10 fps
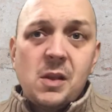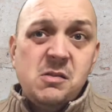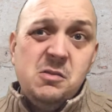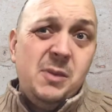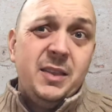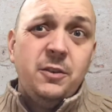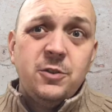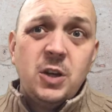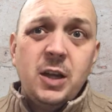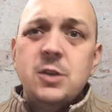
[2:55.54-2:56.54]
make this
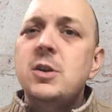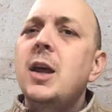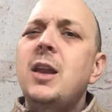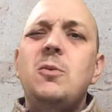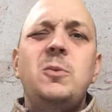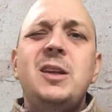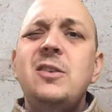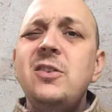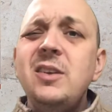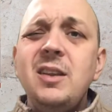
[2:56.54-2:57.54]
change. And we can
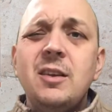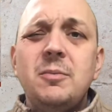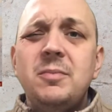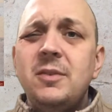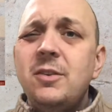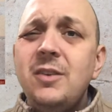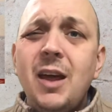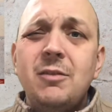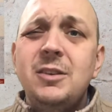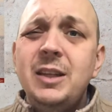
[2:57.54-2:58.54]
see that there's
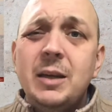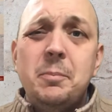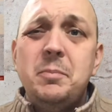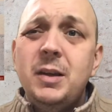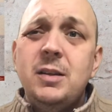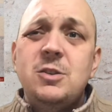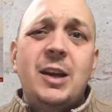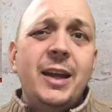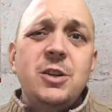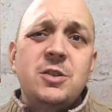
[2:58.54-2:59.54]
not really a big
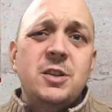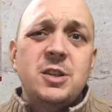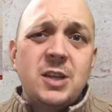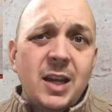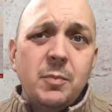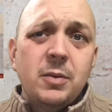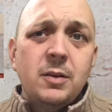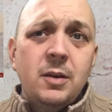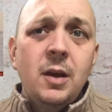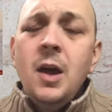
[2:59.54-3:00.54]
change in the shape.
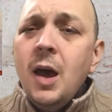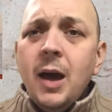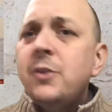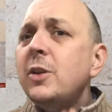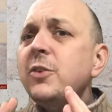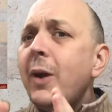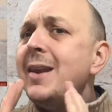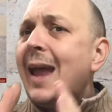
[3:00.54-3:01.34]
And so let's go ahead and